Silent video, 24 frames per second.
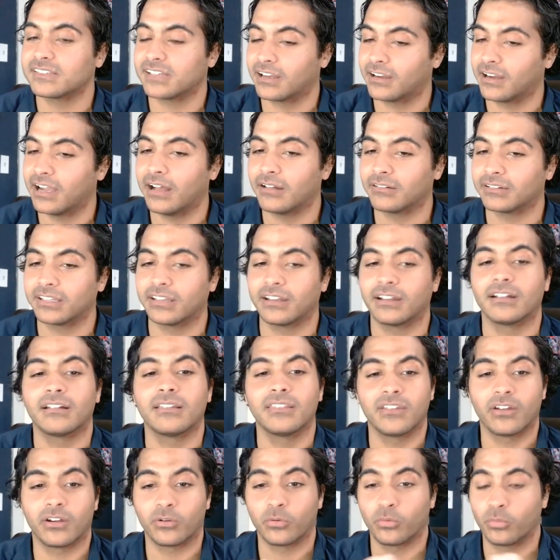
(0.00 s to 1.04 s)
are out there.
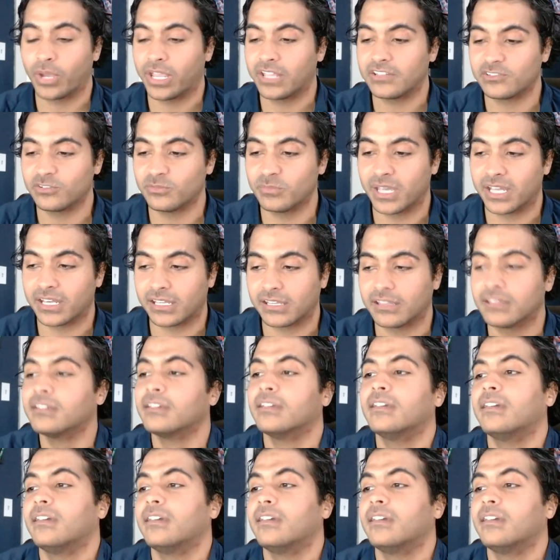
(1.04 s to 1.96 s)
There are way too many.